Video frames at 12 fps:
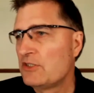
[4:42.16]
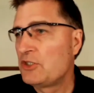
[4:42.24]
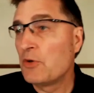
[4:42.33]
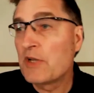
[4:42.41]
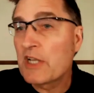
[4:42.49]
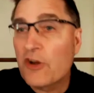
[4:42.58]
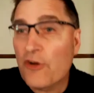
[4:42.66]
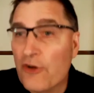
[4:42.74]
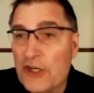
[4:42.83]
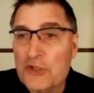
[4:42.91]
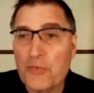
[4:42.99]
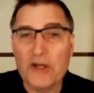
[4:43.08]
to
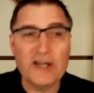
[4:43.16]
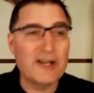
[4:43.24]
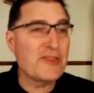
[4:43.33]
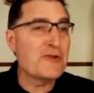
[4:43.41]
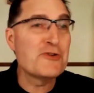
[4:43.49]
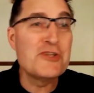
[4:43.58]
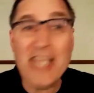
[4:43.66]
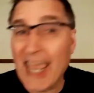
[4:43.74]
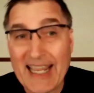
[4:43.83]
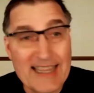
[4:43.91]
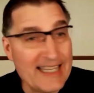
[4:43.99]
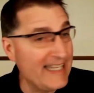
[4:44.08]
encourage one another
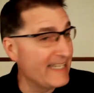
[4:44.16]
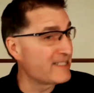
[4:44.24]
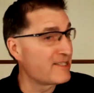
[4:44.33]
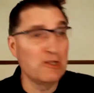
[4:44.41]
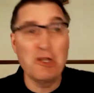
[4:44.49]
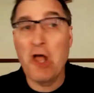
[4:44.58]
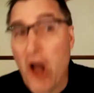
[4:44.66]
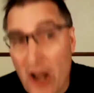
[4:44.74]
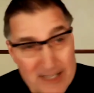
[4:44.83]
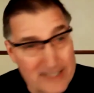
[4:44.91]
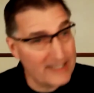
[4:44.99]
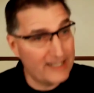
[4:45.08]
daily as
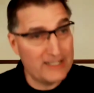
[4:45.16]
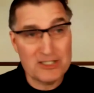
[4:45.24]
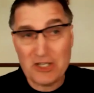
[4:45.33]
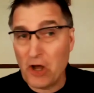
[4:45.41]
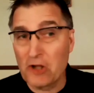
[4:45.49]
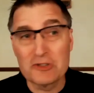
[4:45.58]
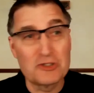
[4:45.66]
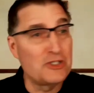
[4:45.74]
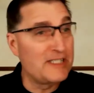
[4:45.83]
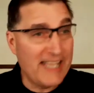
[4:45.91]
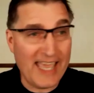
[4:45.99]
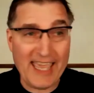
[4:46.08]
long as it is called
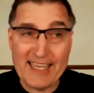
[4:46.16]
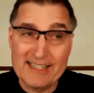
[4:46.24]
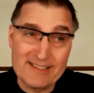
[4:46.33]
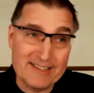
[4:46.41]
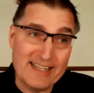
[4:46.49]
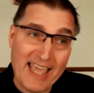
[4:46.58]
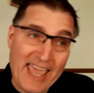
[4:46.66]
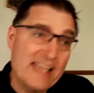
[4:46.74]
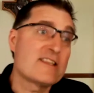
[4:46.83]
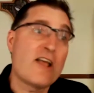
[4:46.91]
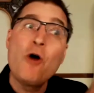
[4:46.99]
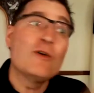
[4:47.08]
today. And today
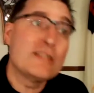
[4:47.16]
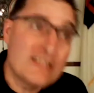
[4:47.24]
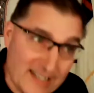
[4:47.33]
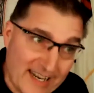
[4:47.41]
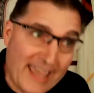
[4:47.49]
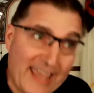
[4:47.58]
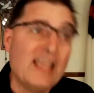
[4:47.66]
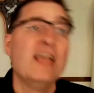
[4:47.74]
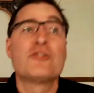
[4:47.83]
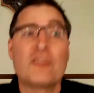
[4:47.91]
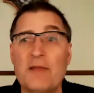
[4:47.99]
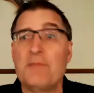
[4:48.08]
is always today.
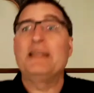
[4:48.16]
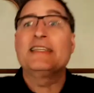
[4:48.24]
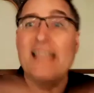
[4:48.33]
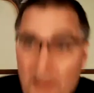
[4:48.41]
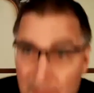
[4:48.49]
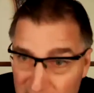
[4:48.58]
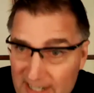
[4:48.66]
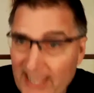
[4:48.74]
So that means every